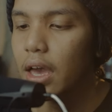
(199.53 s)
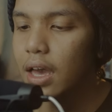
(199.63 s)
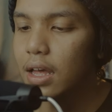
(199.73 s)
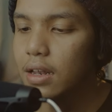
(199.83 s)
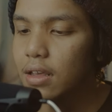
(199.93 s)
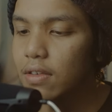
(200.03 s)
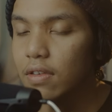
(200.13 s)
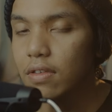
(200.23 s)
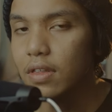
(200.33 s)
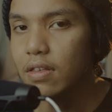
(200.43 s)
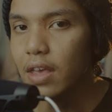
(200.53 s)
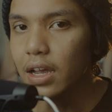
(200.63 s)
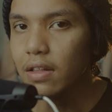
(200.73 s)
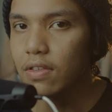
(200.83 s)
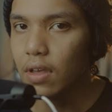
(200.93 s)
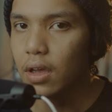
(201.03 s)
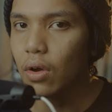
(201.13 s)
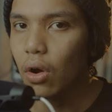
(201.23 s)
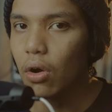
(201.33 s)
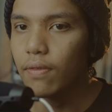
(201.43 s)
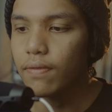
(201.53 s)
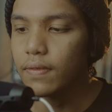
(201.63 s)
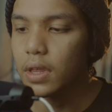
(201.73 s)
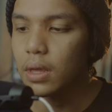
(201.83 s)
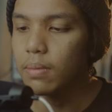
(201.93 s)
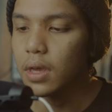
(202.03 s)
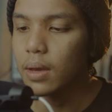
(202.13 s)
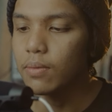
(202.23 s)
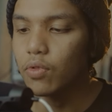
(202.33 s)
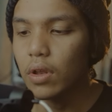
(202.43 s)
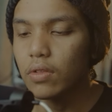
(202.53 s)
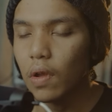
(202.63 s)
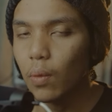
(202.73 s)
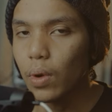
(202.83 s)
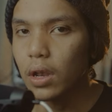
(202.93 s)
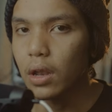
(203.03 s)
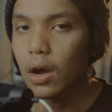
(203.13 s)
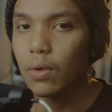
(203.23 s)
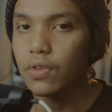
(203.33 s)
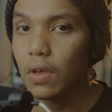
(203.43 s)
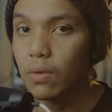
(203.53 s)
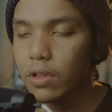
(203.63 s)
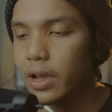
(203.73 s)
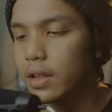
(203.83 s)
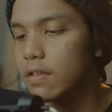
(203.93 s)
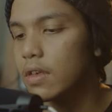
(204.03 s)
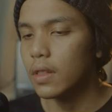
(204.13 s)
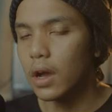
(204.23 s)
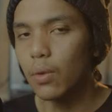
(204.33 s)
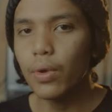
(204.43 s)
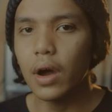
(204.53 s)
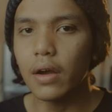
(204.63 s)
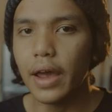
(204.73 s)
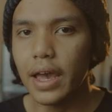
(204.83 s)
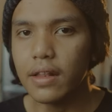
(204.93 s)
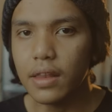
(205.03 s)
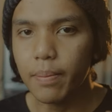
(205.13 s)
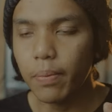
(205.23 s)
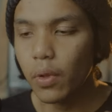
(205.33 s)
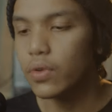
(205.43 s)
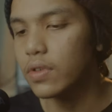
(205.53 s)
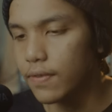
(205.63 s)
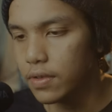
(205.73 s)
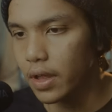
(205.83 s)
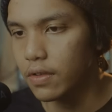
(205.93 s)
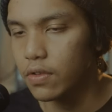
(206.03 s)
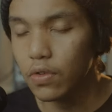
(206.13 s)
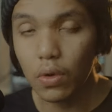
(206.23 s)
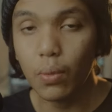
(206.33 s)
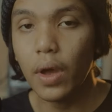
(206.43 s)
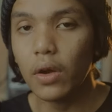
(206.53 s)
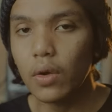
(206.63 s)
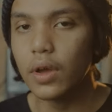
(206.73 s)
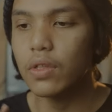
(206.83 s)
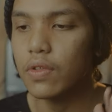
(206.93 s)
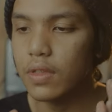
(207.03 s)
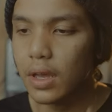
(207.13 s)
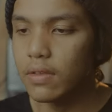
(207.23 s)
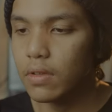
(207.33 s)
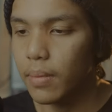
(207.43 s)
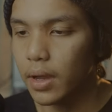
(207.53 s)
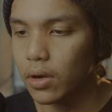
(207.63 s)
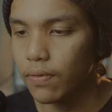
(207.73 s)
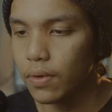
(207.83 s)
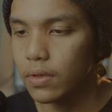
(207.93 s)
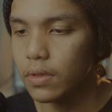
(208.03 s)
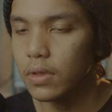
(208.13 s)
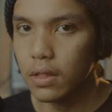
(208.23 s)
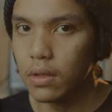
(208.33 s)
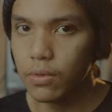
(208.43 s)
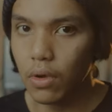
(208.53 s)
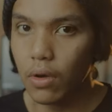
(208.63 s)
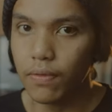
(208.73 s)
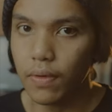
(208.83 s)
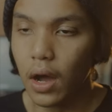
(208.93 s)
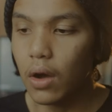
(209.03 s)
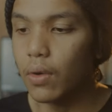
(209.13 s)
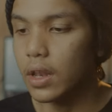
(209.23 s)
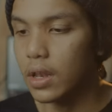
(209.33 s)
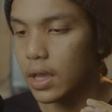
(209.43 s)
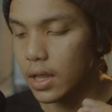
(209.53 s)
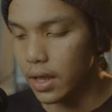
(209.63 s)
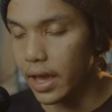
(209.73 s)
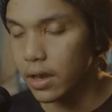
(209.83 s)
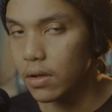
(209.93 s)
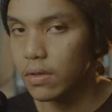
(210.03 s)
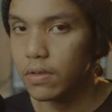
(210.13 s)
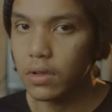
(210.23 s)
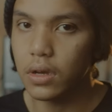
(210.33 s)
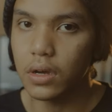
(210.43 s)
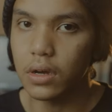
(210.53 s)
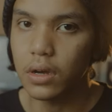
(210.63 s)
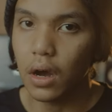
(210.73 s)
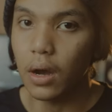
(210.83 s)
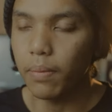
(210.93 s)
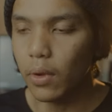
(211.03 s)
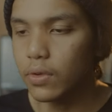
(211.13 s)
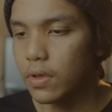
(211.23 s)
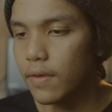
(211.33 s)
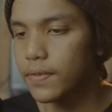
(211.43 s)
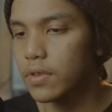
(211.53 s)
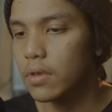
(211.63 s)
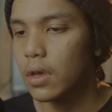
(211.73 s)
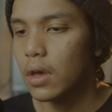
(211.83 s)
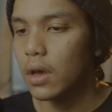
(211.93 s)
And this is the second side of the BM2021, how it sounds like. Now we are at the plosive test. So we are going to test the microphone in terms of how it handles the plosives